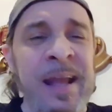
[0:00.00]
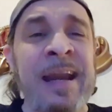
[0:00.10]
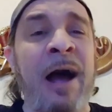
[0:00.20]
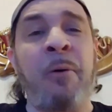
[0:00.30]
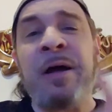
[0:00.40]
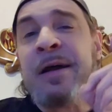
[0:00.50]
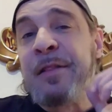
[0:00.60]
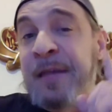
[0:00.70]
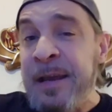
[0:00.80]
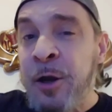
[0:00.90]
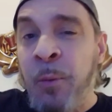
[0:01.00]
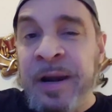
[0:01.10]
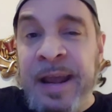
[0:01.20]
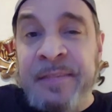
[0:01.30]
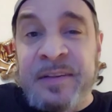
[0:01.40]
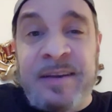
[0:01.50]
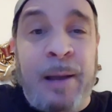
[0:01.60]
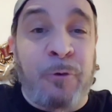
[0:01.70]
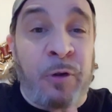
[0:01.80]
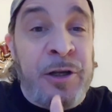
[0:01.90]
Now, they had already had the
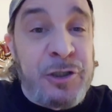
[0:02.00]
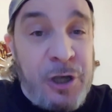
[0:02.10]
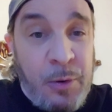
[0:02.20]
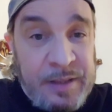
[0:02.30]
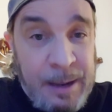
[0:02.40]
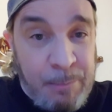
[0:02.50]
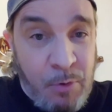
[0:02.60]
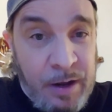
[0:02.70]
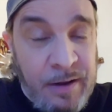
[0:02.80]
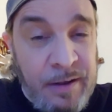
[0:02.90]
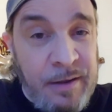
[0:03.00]
Tom Green show at that point.